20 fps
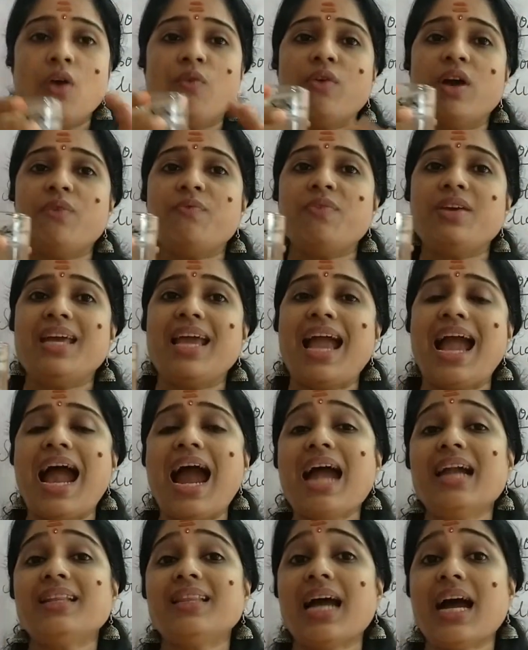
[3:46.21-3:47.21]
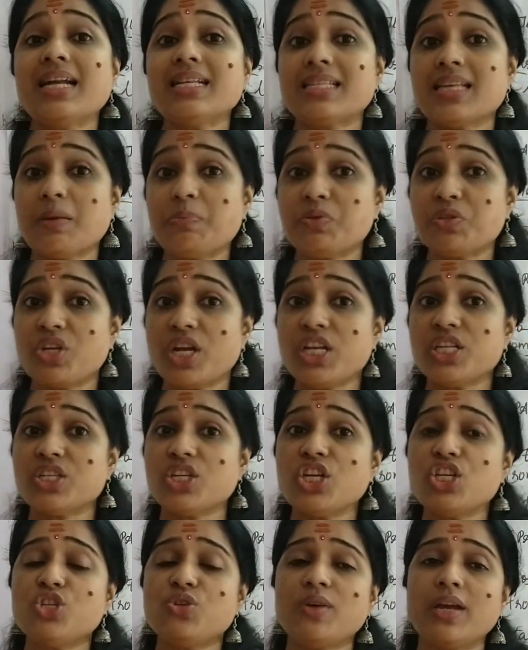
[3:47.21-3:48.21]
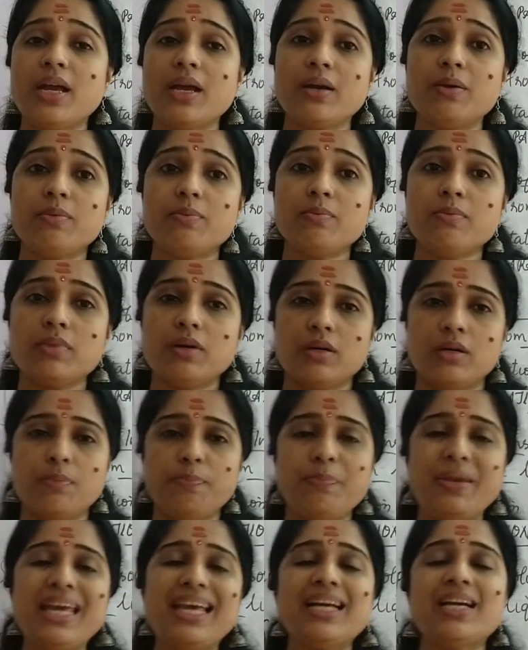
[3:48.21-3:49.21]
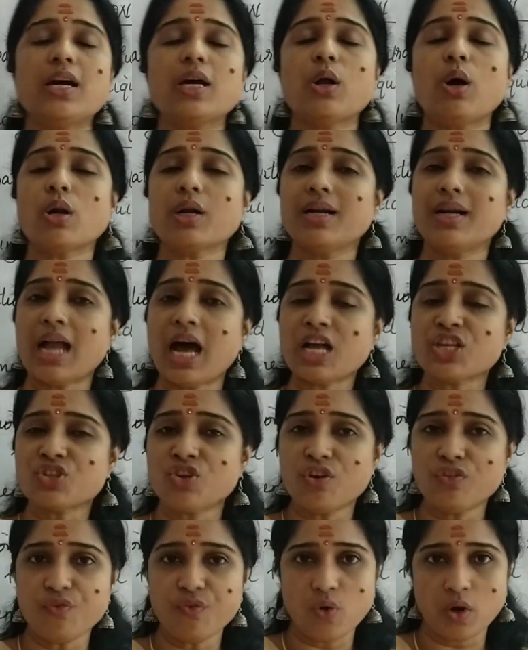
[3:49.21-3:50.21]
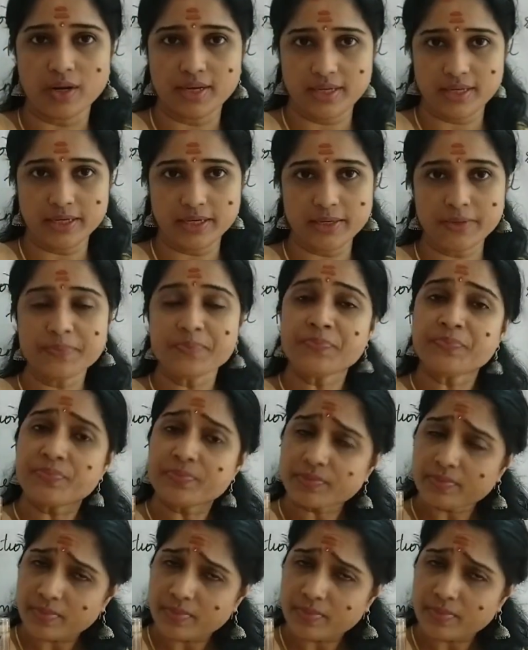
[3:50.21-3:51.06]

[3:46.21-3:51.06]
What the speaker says: When we add that substance into a beaker or glass of water,